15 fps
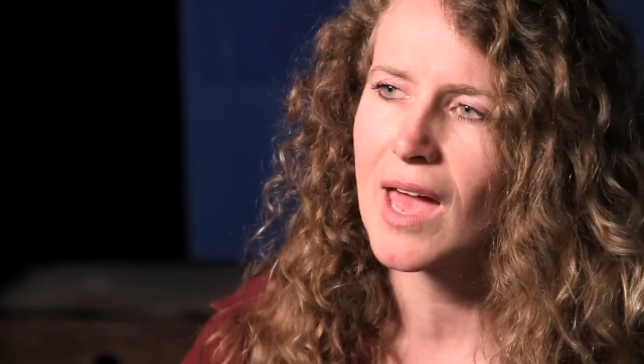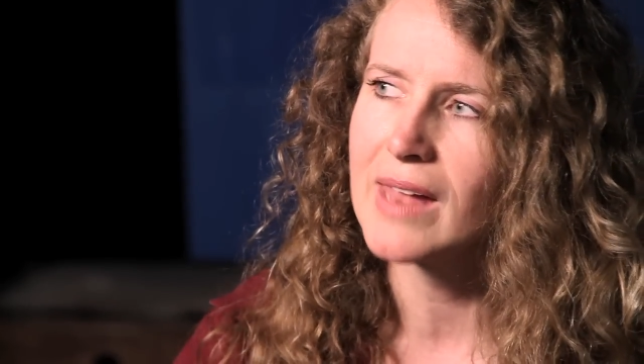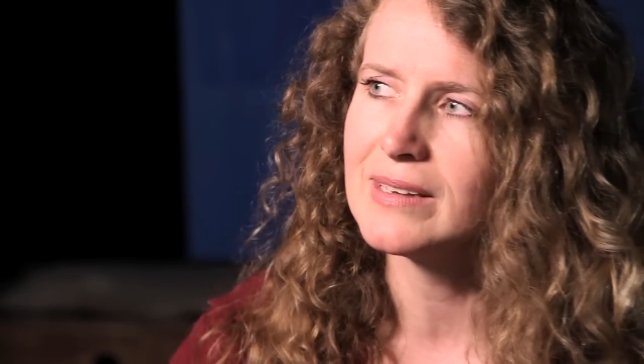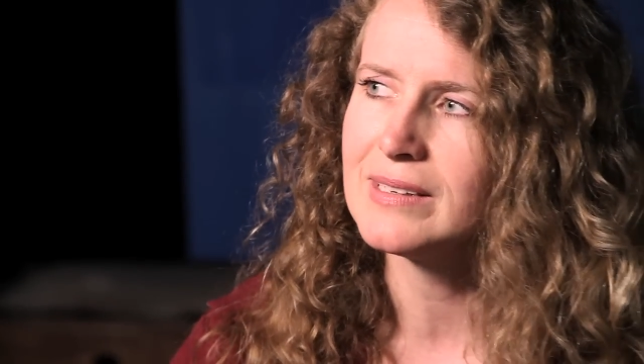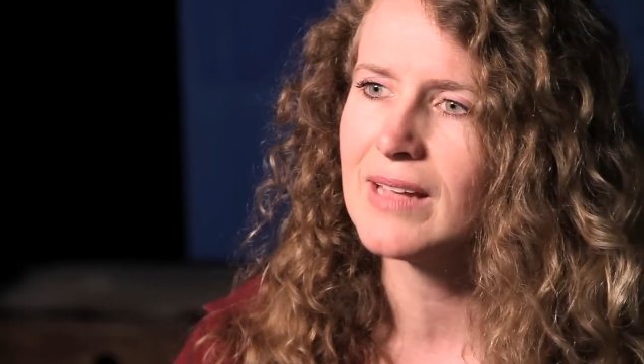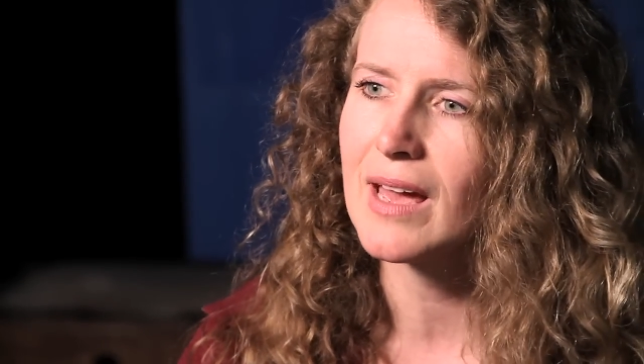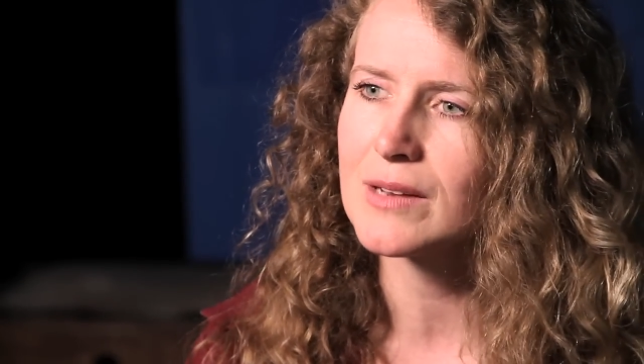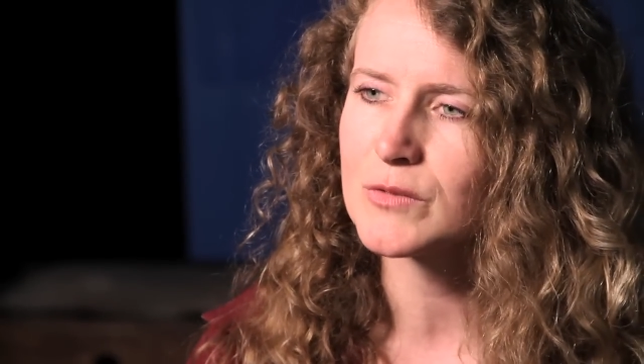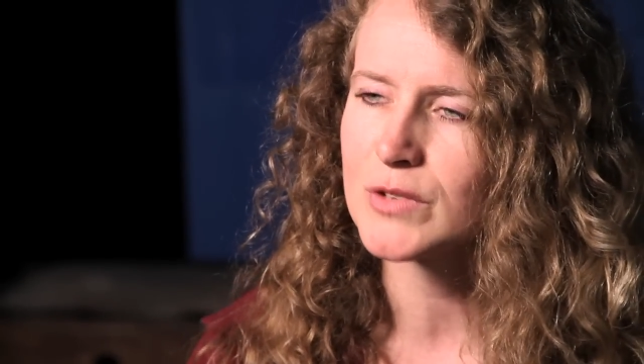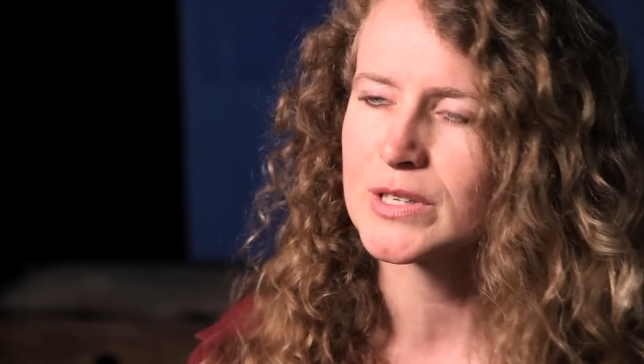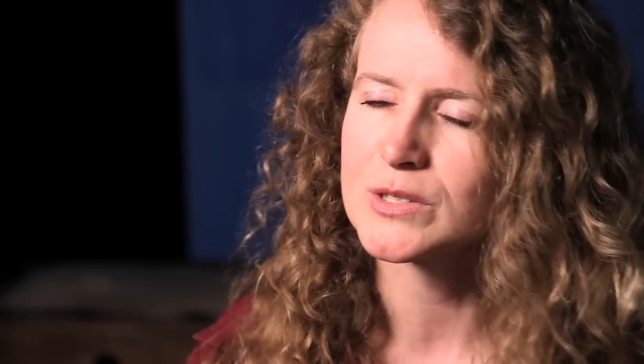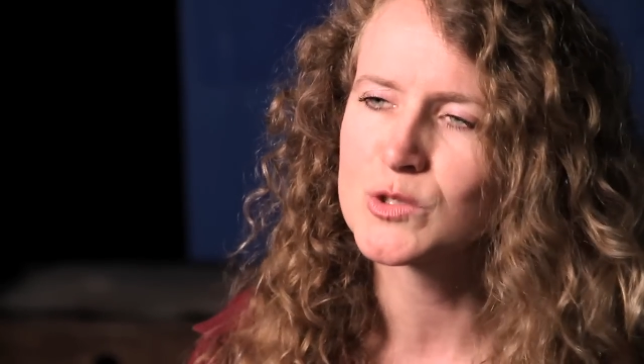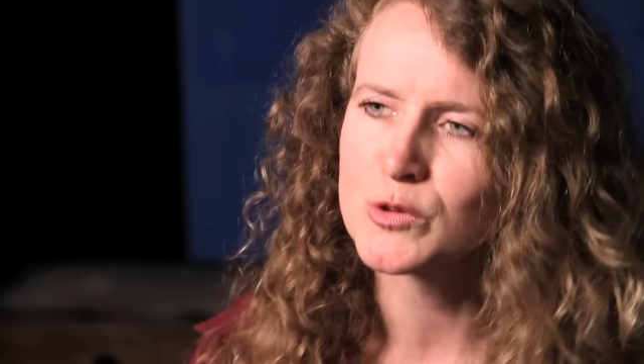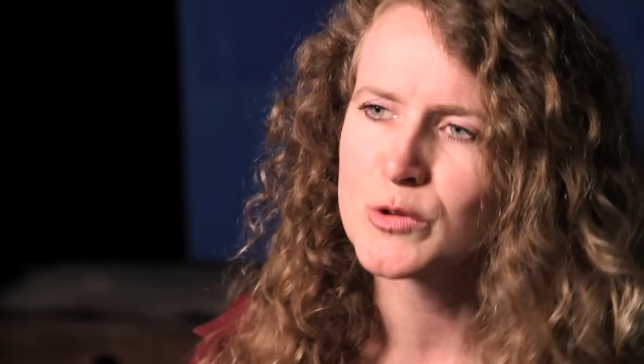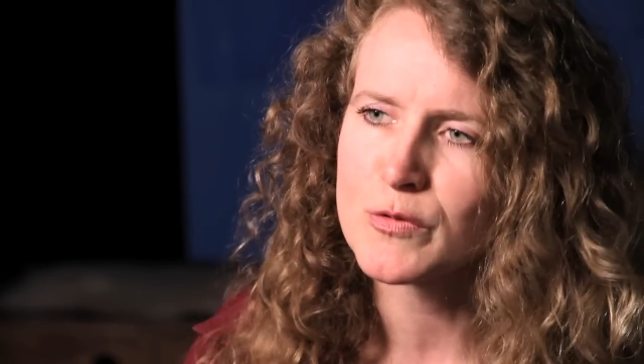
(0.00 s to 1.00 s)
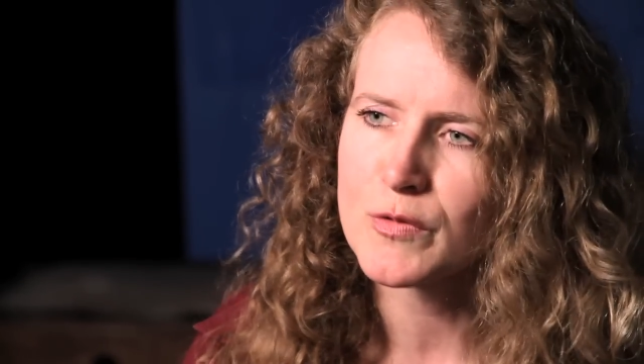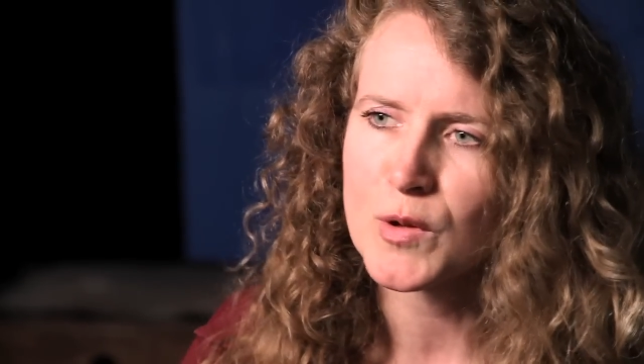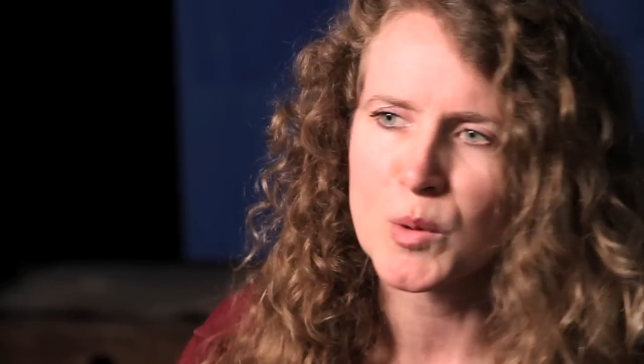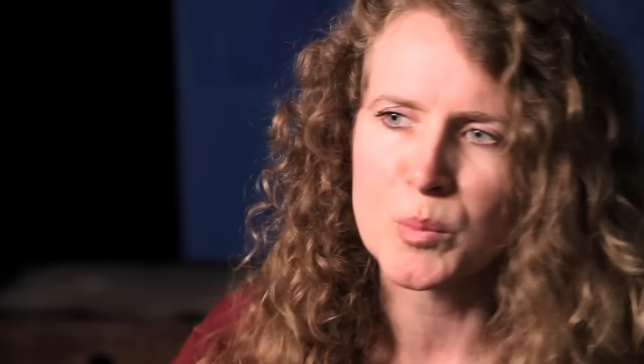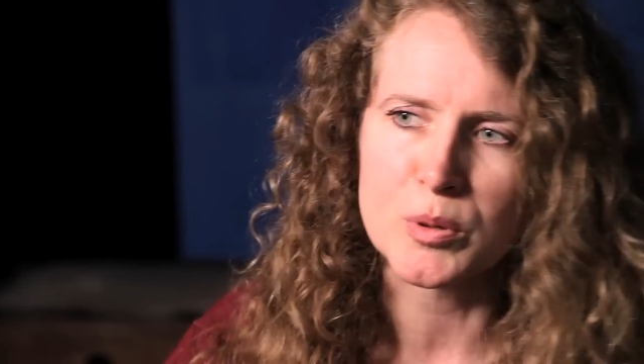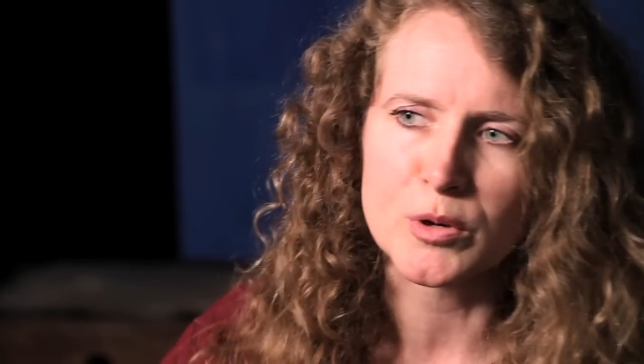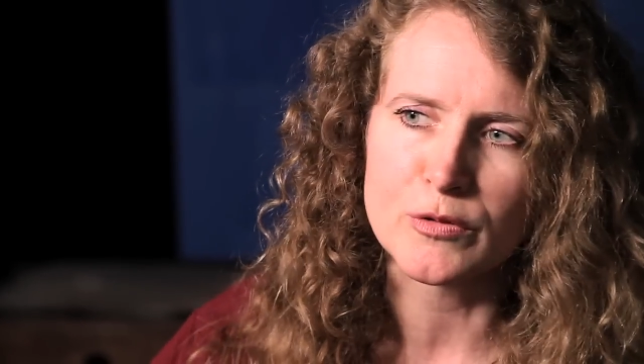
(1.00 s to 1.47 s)
and yet very
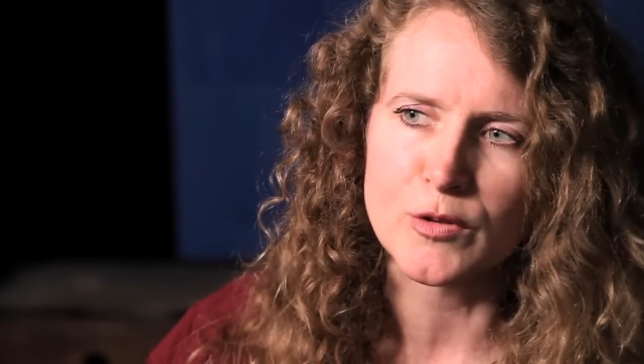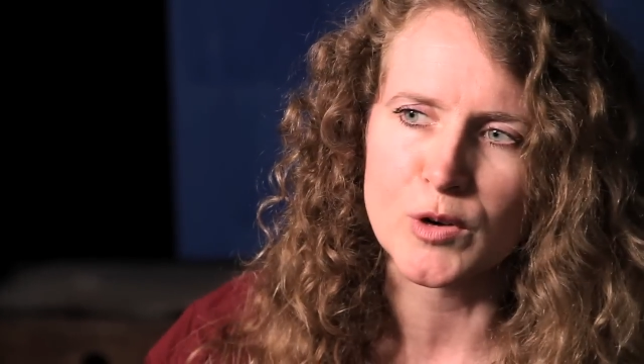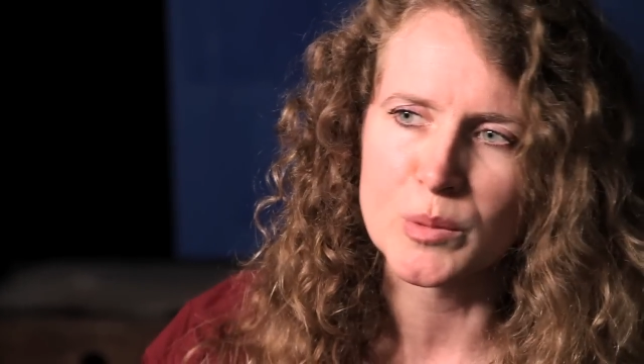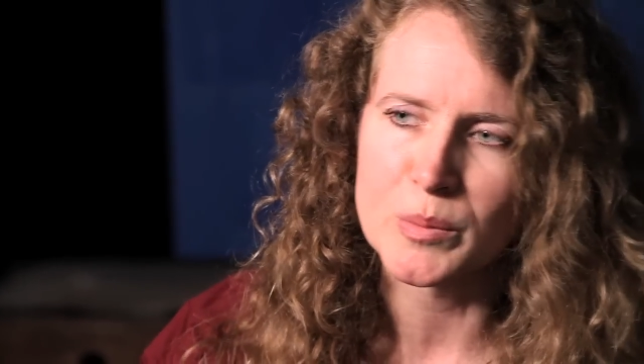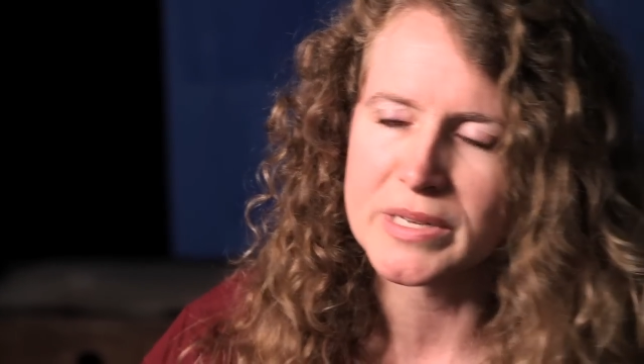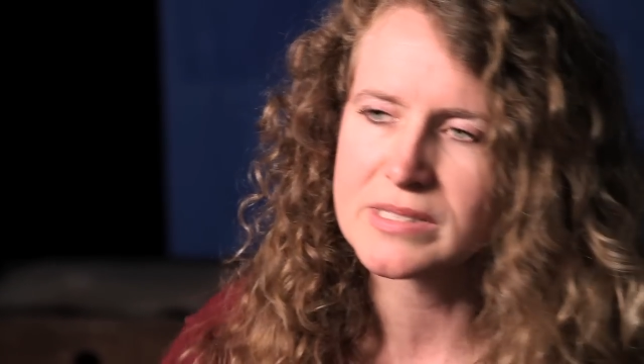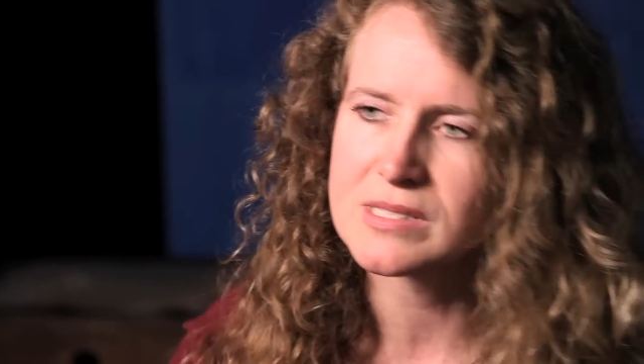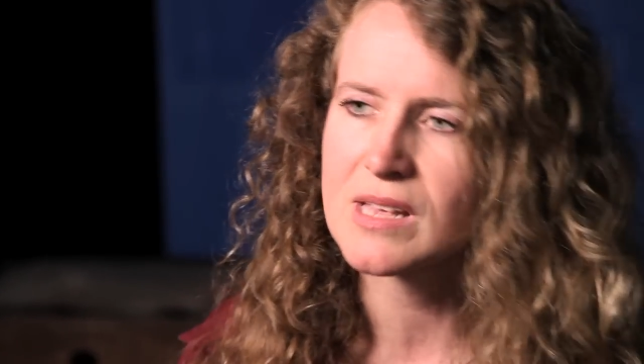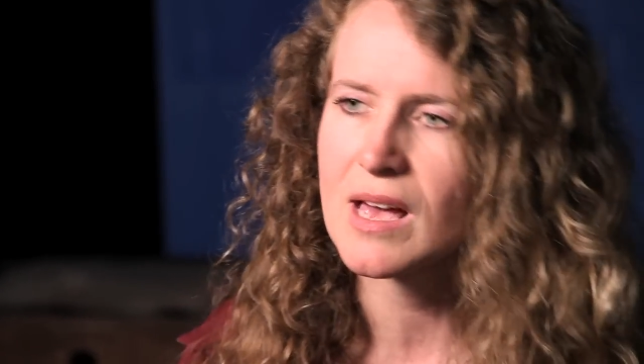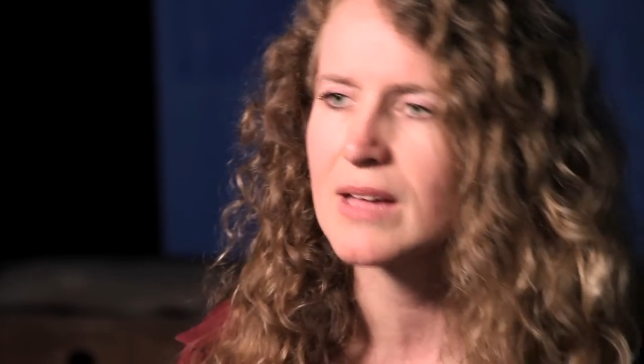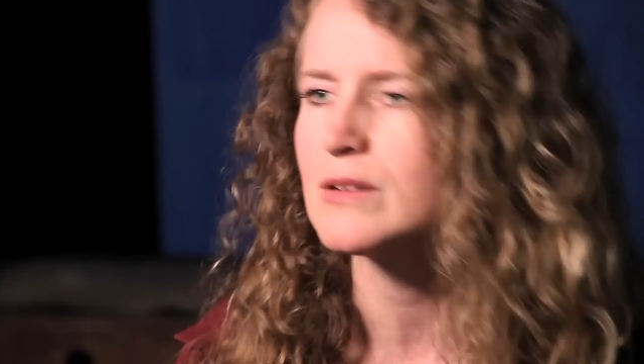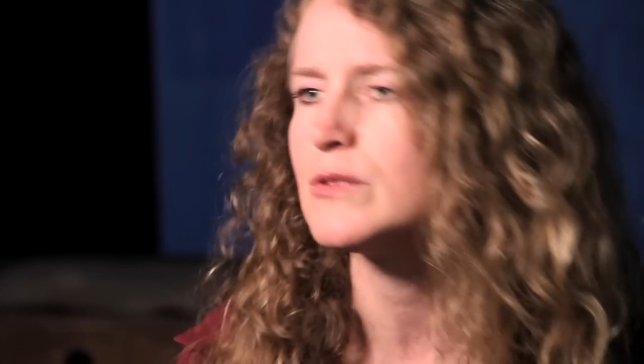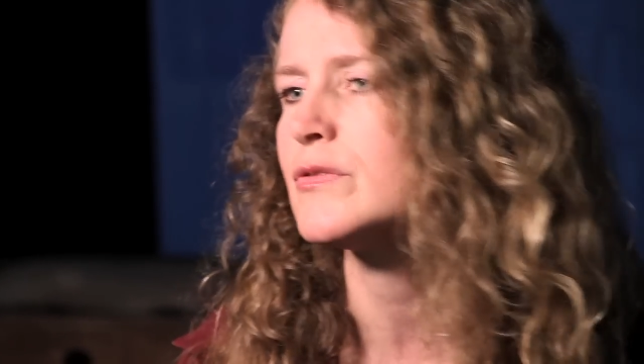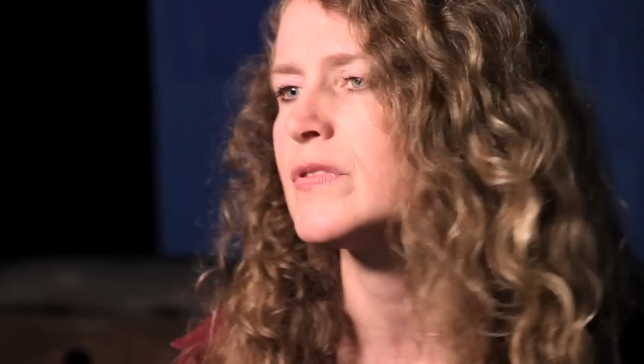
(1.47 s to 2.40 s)
truthful performance out of